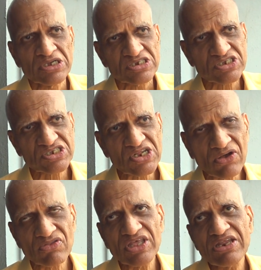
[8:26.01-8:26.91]

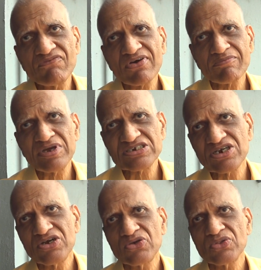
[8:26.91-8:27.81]
serve the
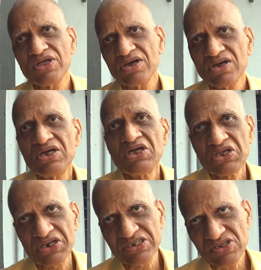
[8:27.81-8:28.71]
information to the
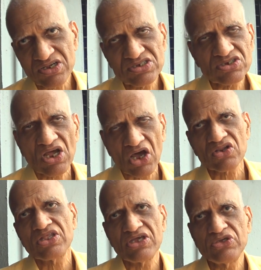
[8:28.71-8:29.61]
researcher or
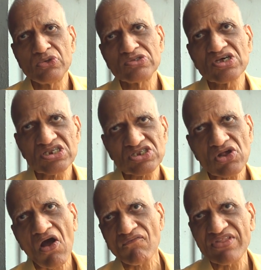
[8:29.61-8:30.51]
the users
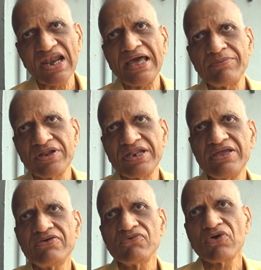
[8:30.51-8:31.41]
of the
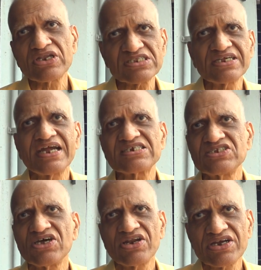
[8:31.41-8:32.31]
library, what is gets
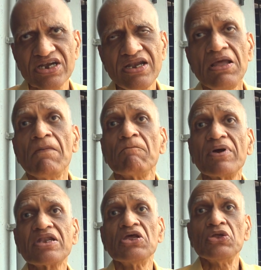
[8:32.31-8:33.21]
generated,
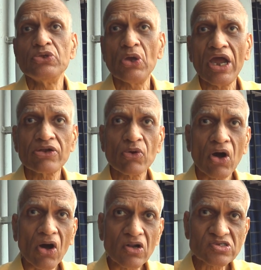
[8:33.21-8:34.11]
but you have to
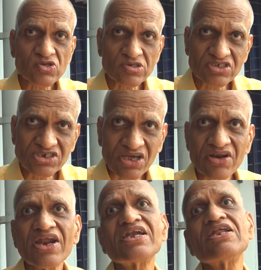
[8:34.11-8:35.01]
also
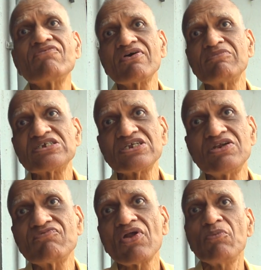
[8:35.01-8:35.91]
generate
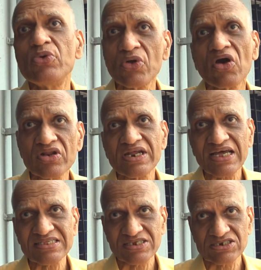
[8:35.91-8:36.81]
information from your
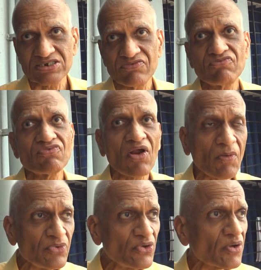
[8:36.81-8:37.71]
organization,
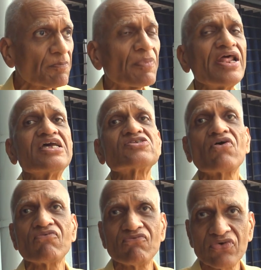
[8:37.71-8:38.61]
from your place
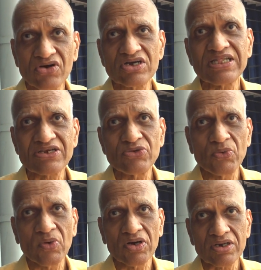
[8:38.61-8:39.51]
of work that you
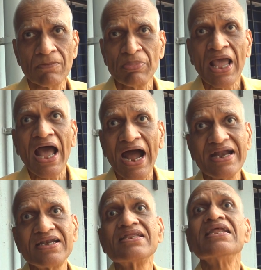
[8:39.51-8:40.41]
work.
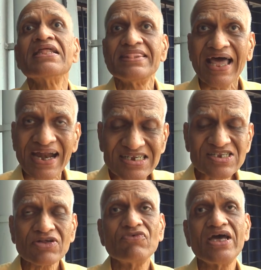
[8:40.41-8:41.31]
And
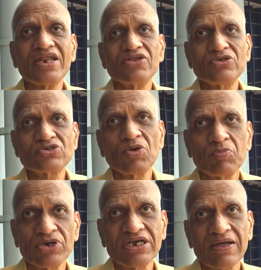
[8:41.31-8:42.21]
that's where you should
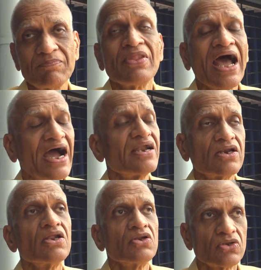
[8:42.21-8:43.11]
put it up.
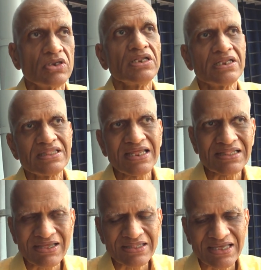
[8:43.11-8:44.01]
And
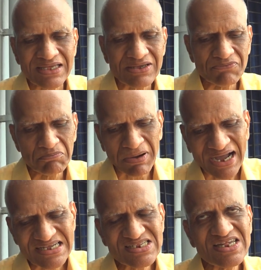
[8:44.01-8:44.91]
they,
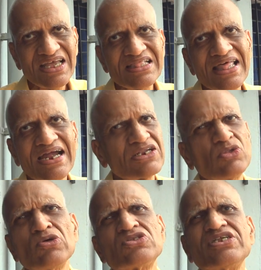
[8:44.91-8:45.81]
by saying that,
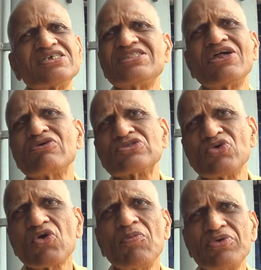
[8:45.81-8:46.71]
those days there was
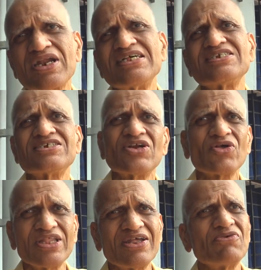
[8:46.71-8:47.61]
no computerization, or
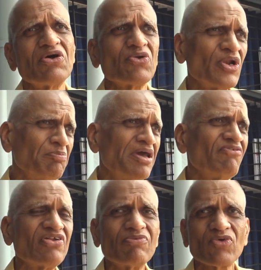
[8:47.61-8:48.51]
there were only
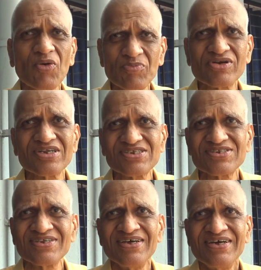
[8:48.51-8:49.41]
mainframe
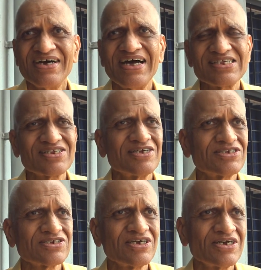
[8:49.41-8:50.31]
computers as
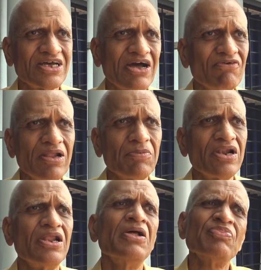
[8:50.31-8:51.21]
such
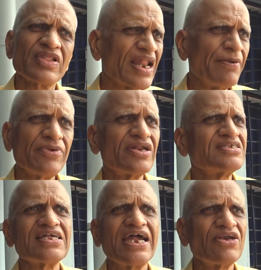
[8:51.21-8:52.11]
available. The
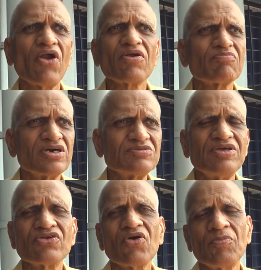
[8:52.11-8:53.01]
libraries had not much
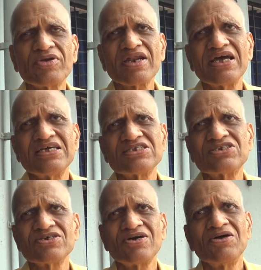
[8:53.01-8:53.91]
been
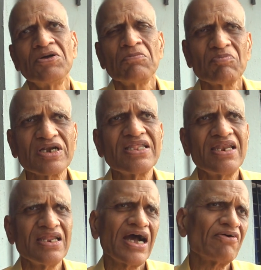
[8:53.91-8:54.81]
computerized. But
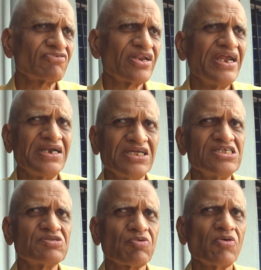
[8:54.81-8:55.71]
then after the
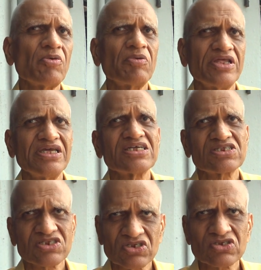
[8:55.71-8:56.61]
80s, probably,
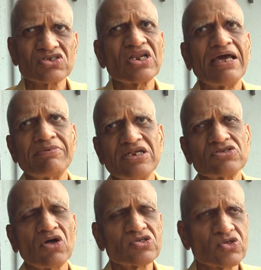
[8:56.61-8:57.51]
yes,
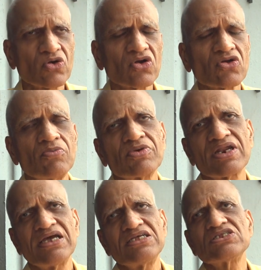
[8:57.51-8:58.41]
libraries also got
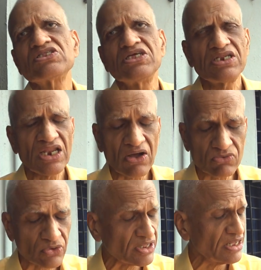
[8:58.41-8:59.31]
computerized. Now
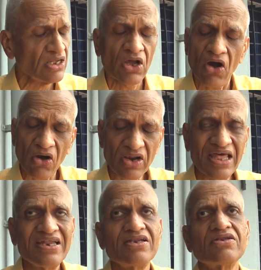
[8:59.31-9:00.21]
today,
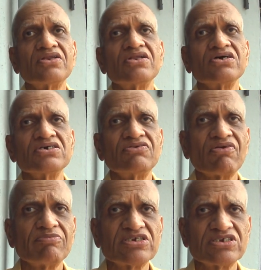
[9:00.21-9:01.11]
online
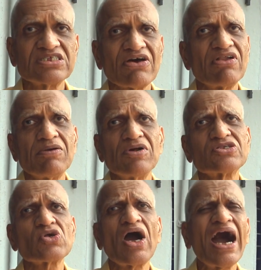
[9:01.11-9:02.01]
information is available.
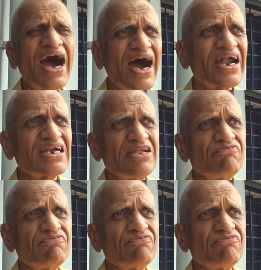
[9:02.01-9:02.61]
So hardly